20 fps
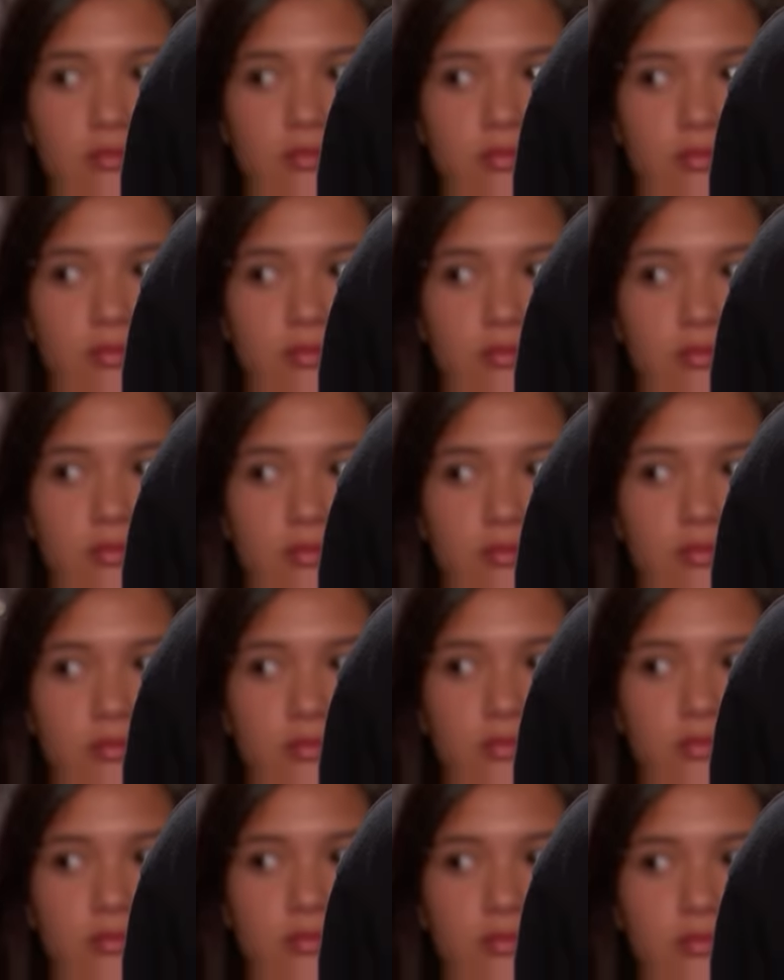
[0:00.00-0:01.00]

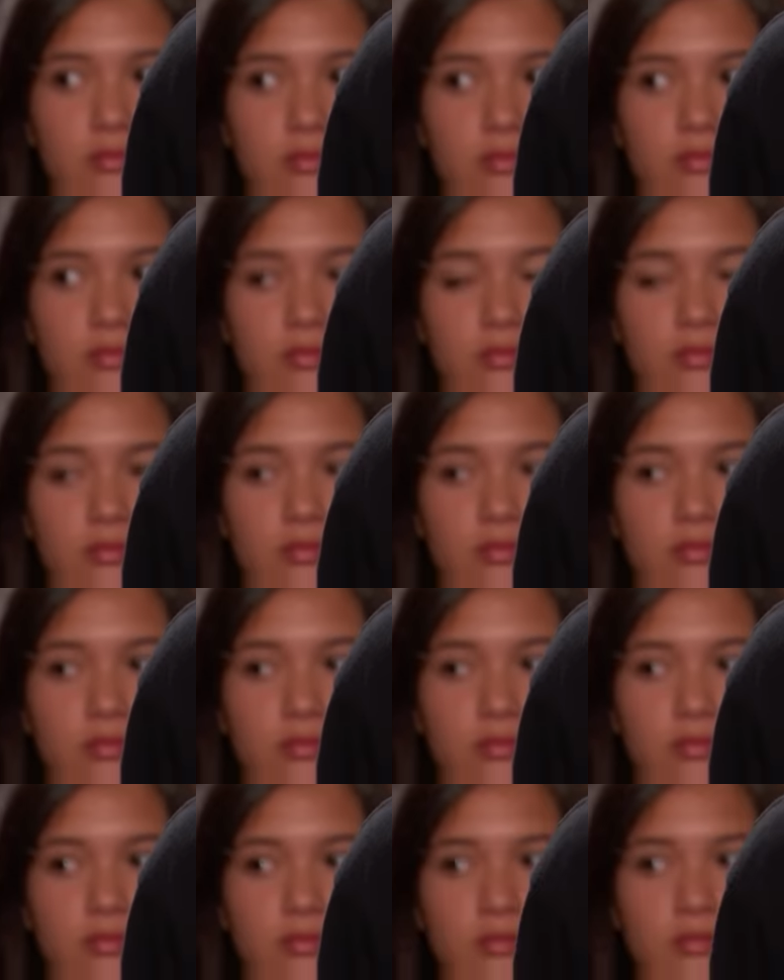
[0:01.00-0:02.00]

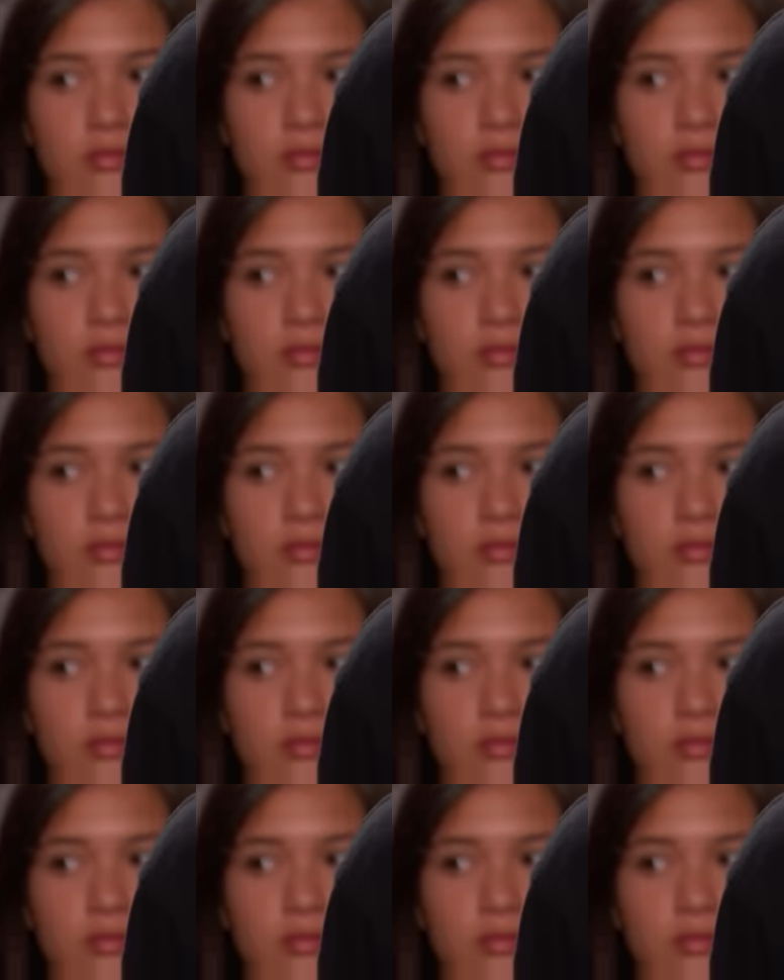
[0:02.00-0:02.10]
(silent)